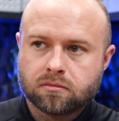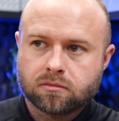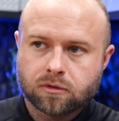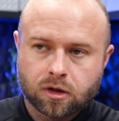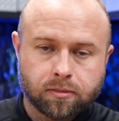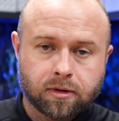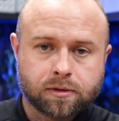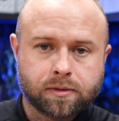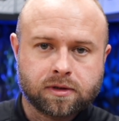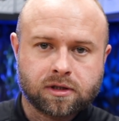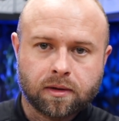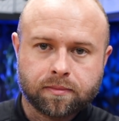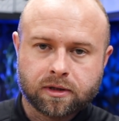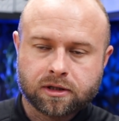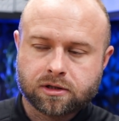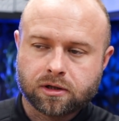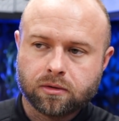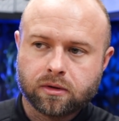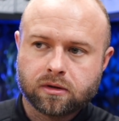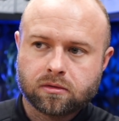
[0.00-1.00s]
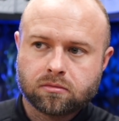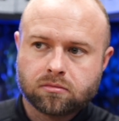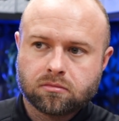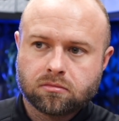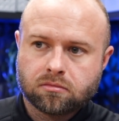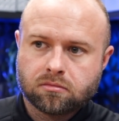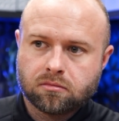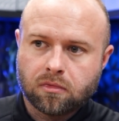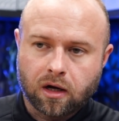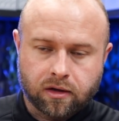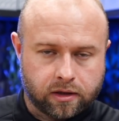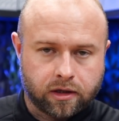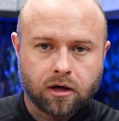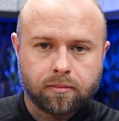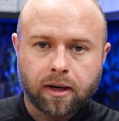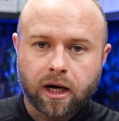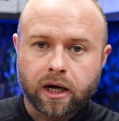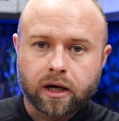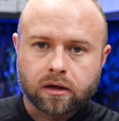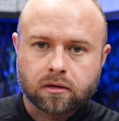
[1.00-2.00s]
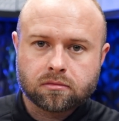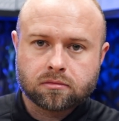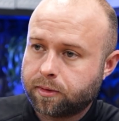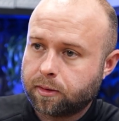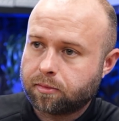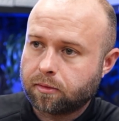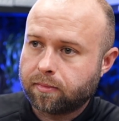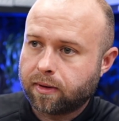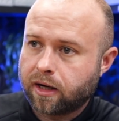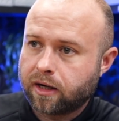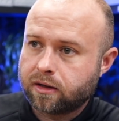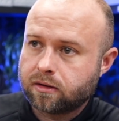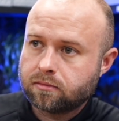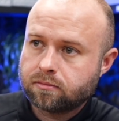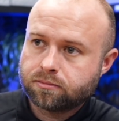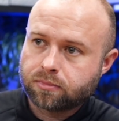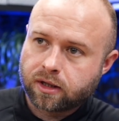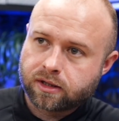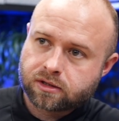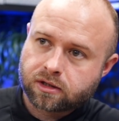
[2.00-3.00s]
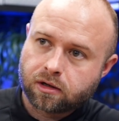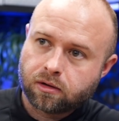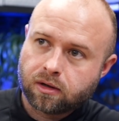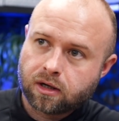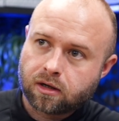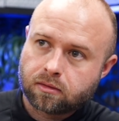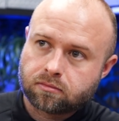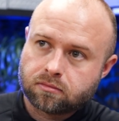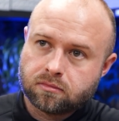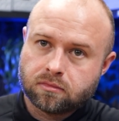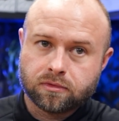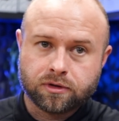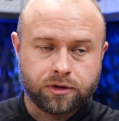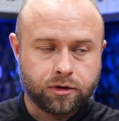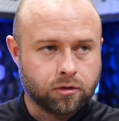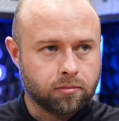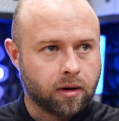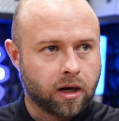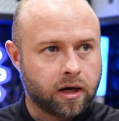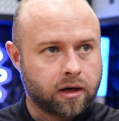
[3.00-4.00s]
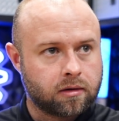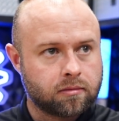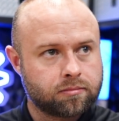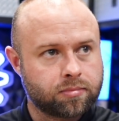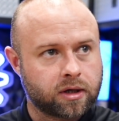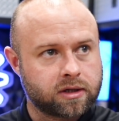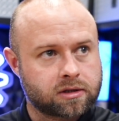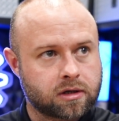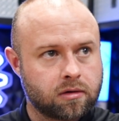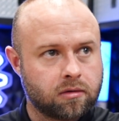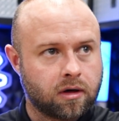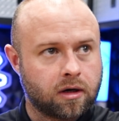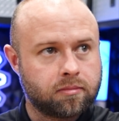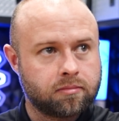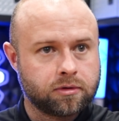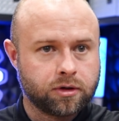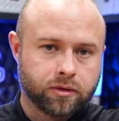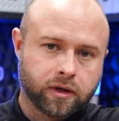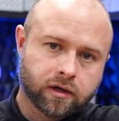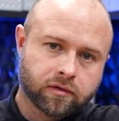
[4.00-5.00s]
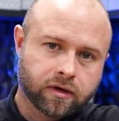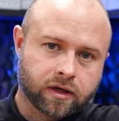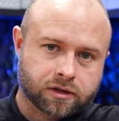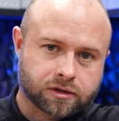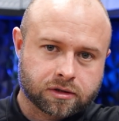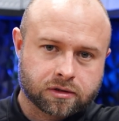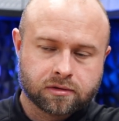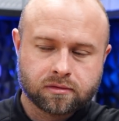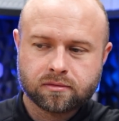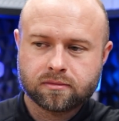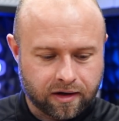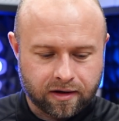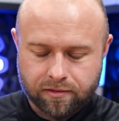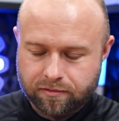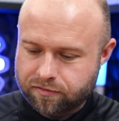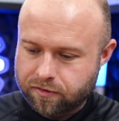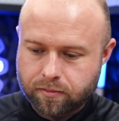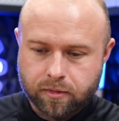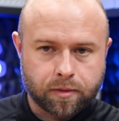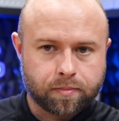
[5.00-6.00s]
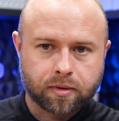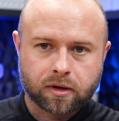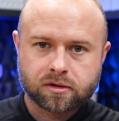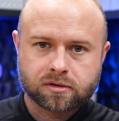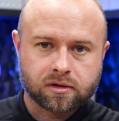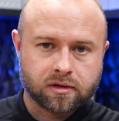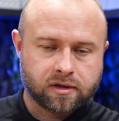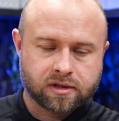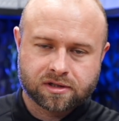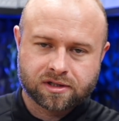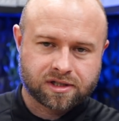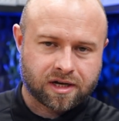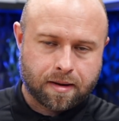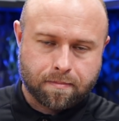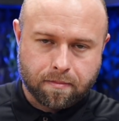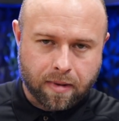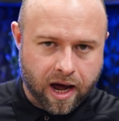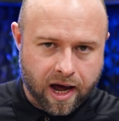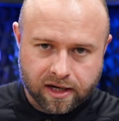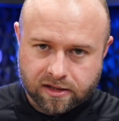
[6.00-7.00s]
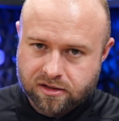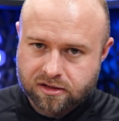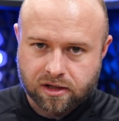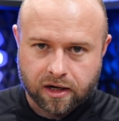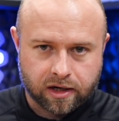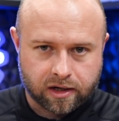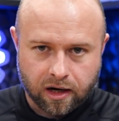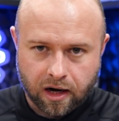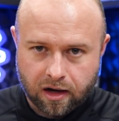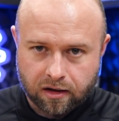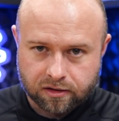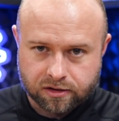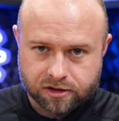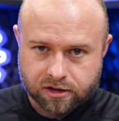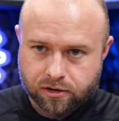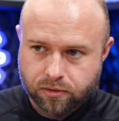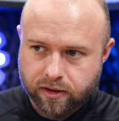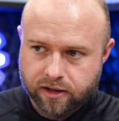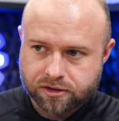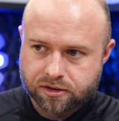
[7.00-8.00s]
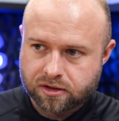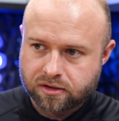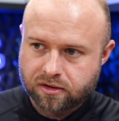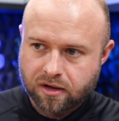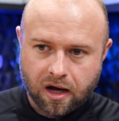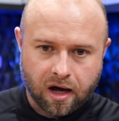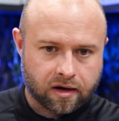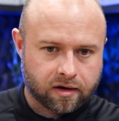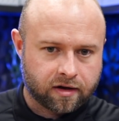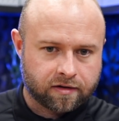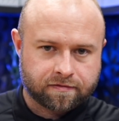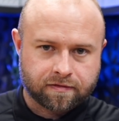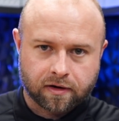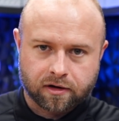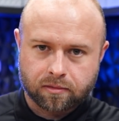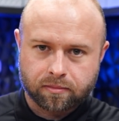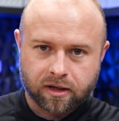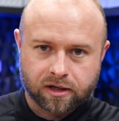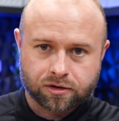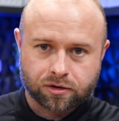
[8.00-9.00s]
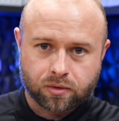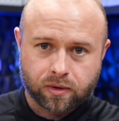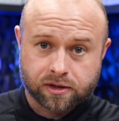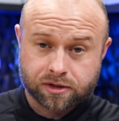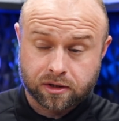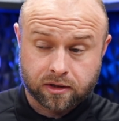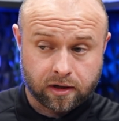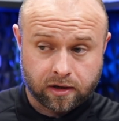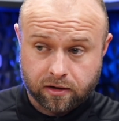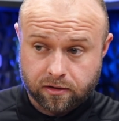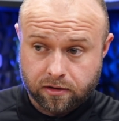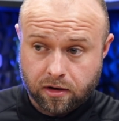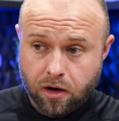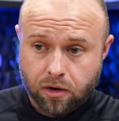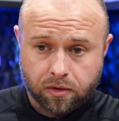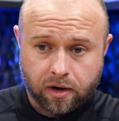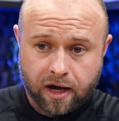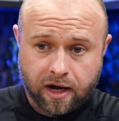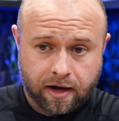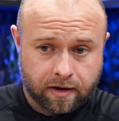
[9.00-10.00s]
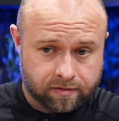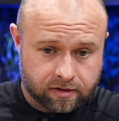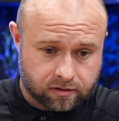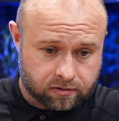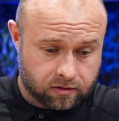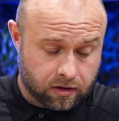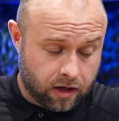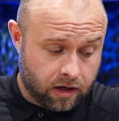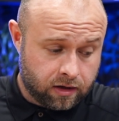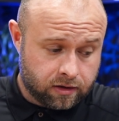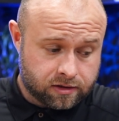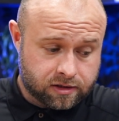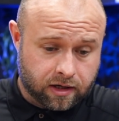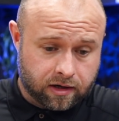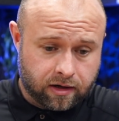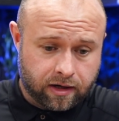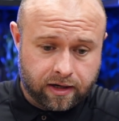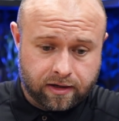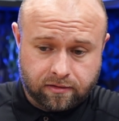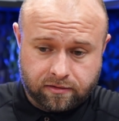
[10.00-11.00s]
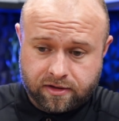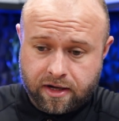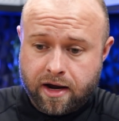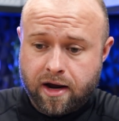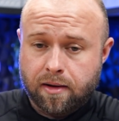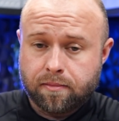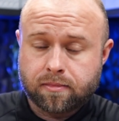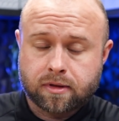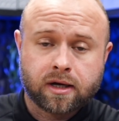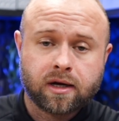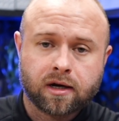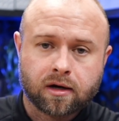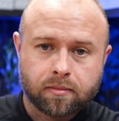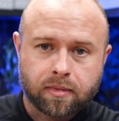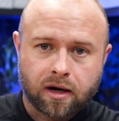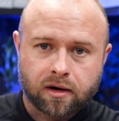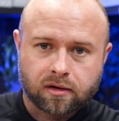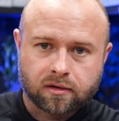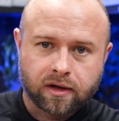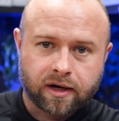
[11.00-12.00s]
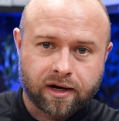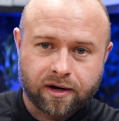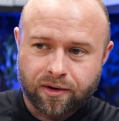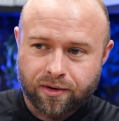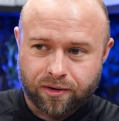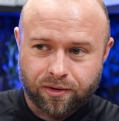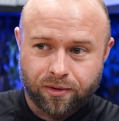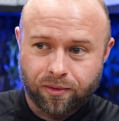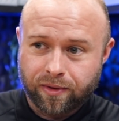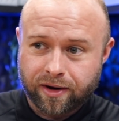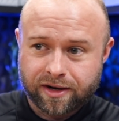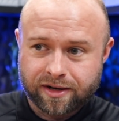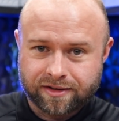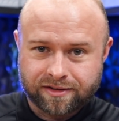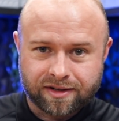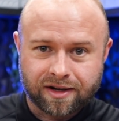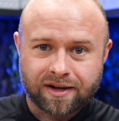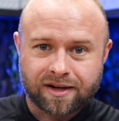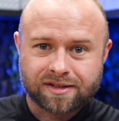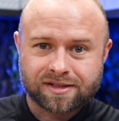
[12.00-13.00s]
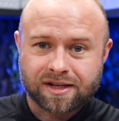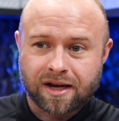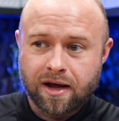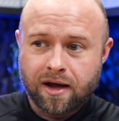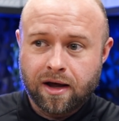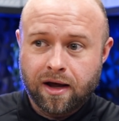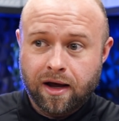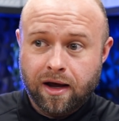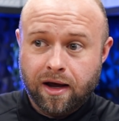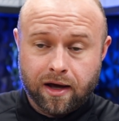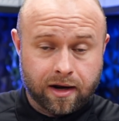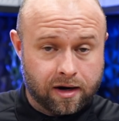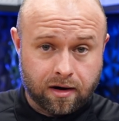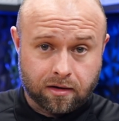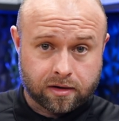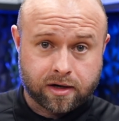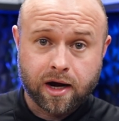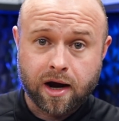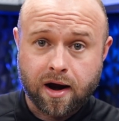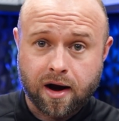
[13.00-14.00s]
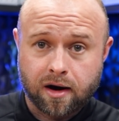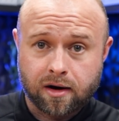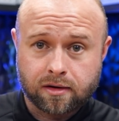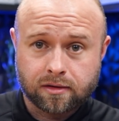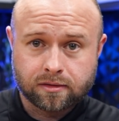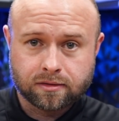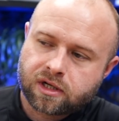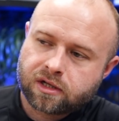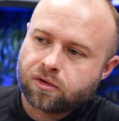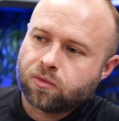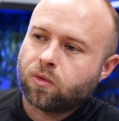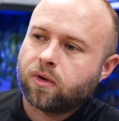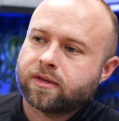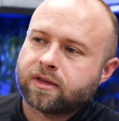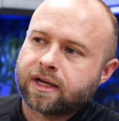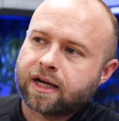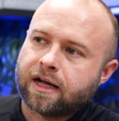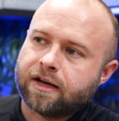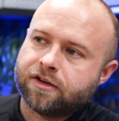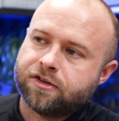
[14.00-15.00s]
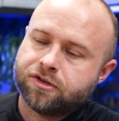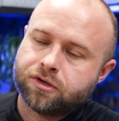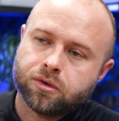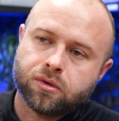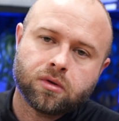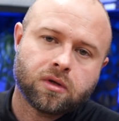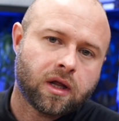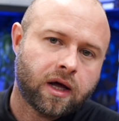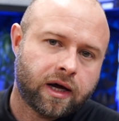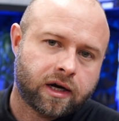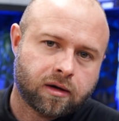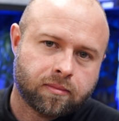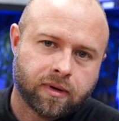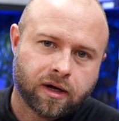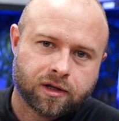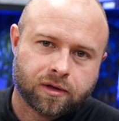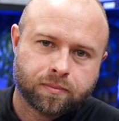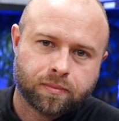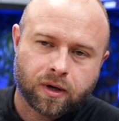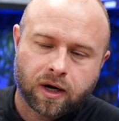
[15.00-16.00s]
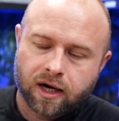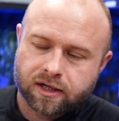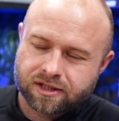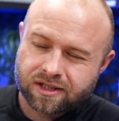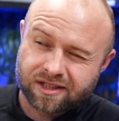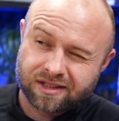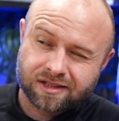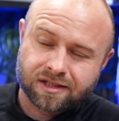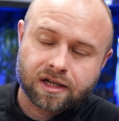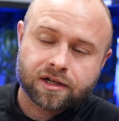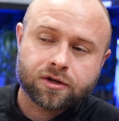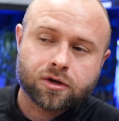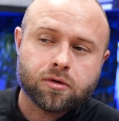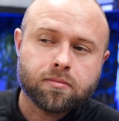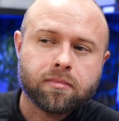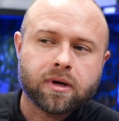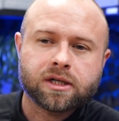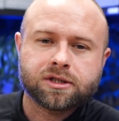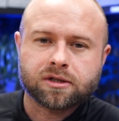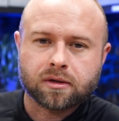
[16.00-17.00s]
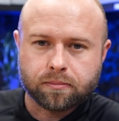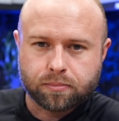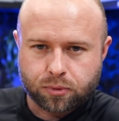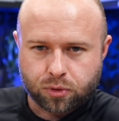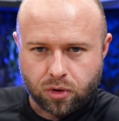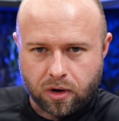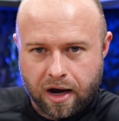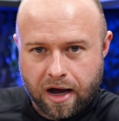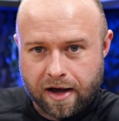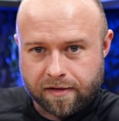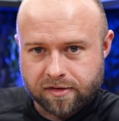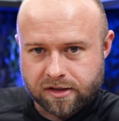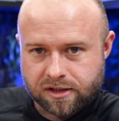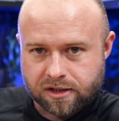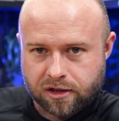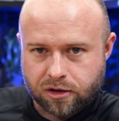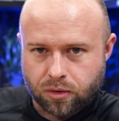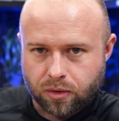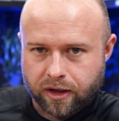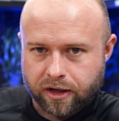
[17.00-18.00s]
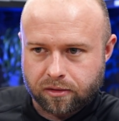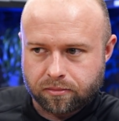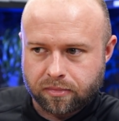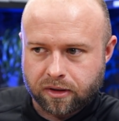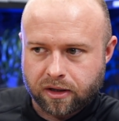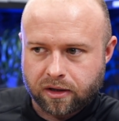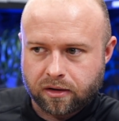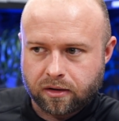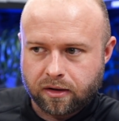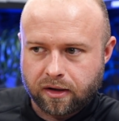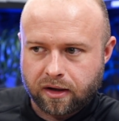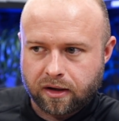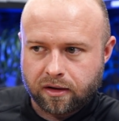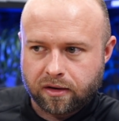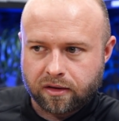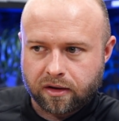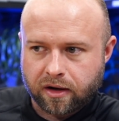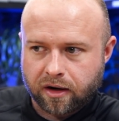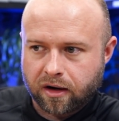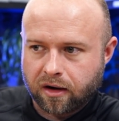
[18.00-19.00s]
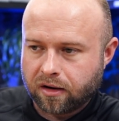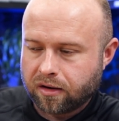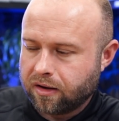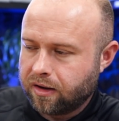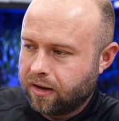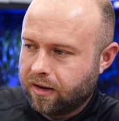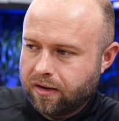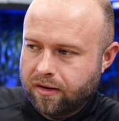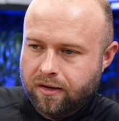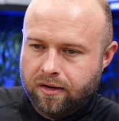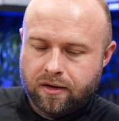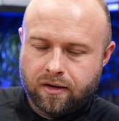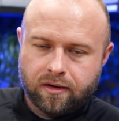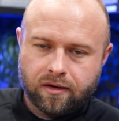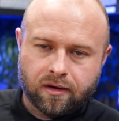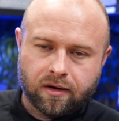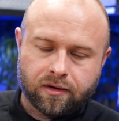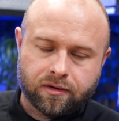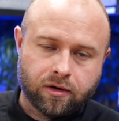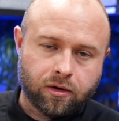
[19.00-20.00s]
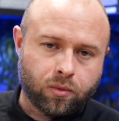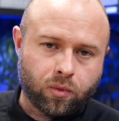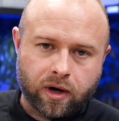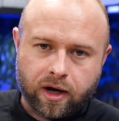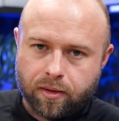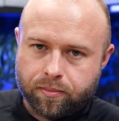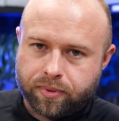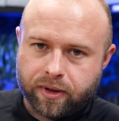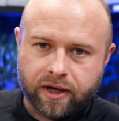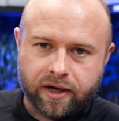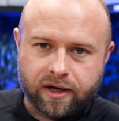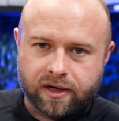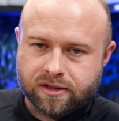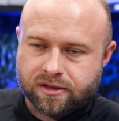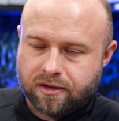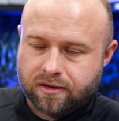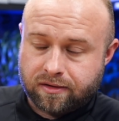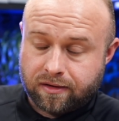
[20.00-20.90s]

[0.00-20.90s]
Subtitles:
There must be something to it. I think I'll buy it. Other people buy it, price go up. You buy it, price go up, you get rich. Again, for me personally, this is a mass psychology question, not a fundamental question. And note, I haven't said a damn thing about ALEO or what it does, and I don't care. I will say the one thing I do like about the project is they do mention privacy quite a bit in their on their webpage,